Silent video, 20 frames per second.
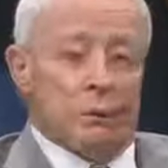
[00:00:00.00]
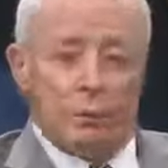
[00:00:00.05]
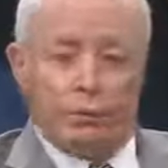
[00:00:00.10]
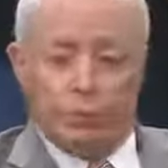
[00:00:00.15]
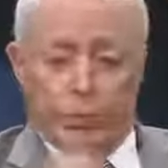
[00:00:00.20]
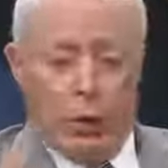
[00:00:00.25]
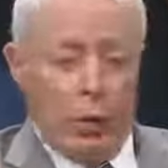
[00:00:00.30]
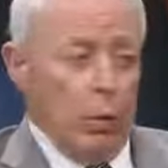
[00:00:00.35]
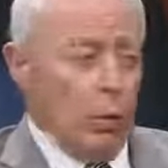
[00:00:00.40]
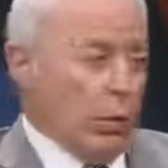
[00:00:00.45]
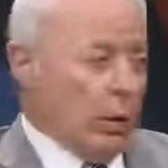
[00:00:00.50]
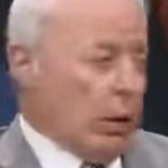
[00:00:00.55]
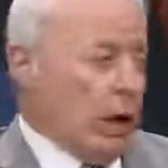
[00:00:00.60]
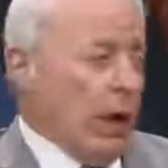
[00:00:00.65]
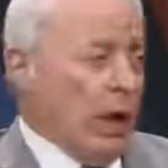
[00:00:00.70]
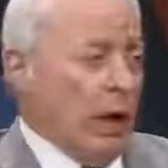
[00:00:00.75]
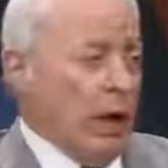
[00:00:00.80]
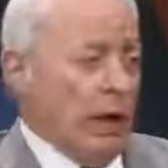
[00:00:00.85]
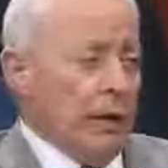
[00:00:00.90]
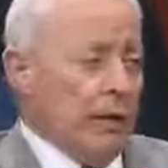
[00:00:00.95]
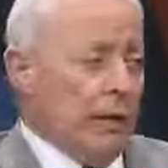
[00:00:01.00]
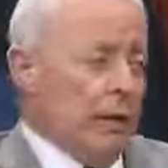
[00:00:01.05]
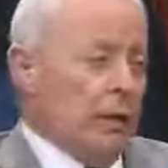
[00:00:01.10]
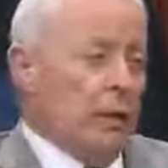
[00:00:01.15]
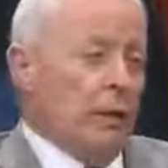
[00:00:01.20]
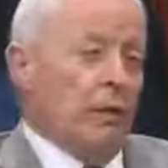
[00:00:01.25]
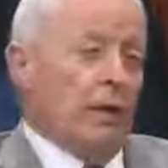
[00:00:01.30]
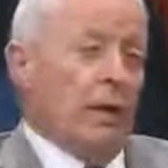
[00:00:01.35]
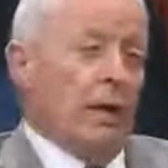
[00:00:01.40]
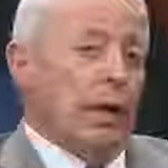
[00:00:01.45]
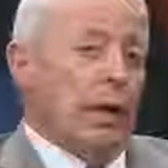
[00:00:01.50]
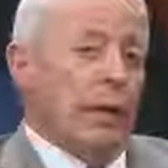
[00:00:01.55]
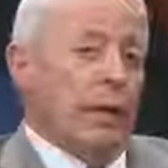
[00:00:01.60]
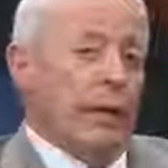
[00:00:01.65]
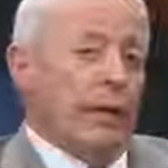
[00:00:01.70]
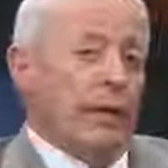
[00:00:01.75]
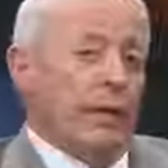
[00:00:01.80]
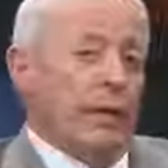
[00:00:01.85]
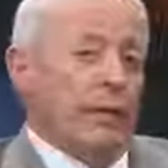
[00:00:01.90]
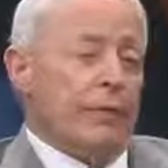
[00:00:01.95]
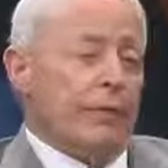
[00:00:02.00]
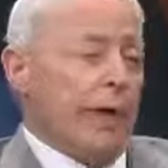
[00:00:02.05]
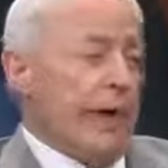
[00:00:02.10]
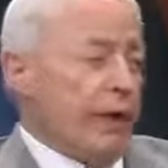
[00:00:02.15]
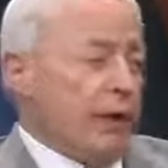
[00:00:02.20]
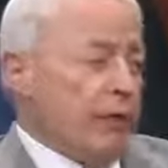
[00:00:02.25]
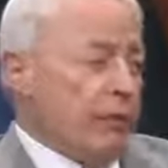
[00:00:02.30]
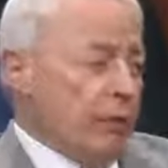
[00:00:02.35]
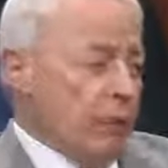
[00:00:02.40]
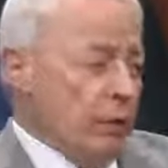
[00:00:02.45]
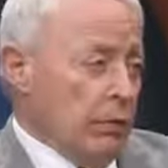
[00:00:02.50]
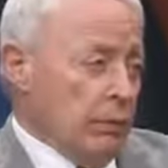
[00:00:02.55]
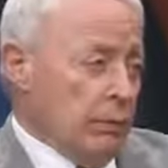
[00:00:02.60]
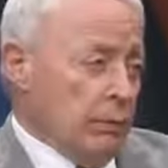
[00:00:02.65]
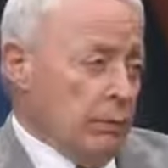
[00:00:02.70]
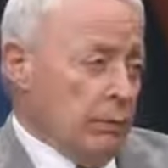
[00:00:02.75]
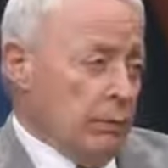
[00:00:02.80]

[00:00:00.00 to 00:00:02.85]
pro or con, and then take a vote.